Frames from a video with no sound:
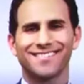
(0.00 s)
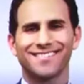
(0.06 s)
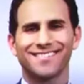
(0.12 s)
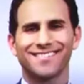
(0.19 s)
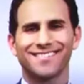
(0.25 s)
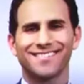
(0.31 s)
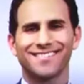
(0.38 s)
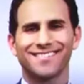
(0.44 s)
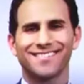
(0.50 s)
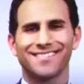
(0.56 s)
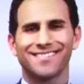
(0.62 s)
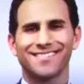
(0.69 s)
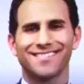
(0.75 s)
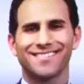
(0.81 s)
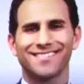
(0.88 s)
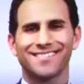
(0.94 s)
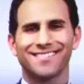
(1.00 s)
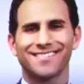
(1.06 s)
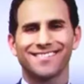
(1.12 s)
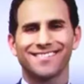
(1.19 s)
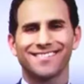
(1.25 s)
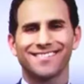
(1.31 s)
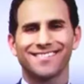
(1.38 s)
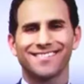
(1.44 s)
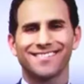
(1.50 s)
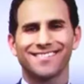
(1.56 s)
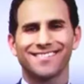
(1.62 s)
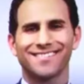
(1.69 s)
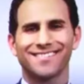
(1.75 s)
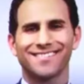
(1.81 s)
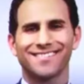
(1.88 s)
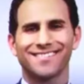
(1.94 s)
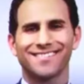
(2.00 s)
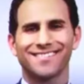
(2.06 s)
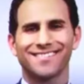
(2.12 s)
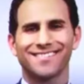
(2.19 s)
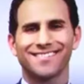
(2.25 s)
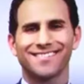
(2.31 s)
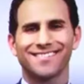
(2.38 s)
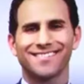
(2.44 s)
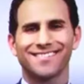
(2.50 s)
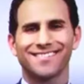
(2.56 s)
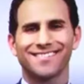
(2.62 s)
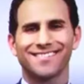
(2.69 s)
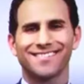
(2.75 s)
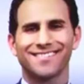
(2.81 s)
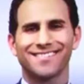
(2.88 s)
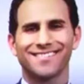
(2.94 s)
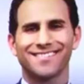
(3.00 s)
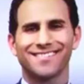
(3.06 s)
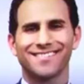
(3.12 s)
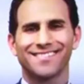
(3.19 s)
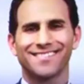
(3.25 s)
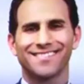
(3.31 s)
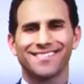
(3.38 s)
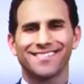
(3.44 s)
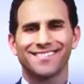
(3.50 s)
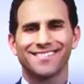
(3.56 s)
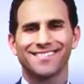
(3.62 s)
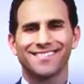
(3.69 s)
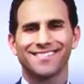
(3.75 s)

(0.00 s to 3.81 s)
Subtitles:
No words are spoken by the person on screen.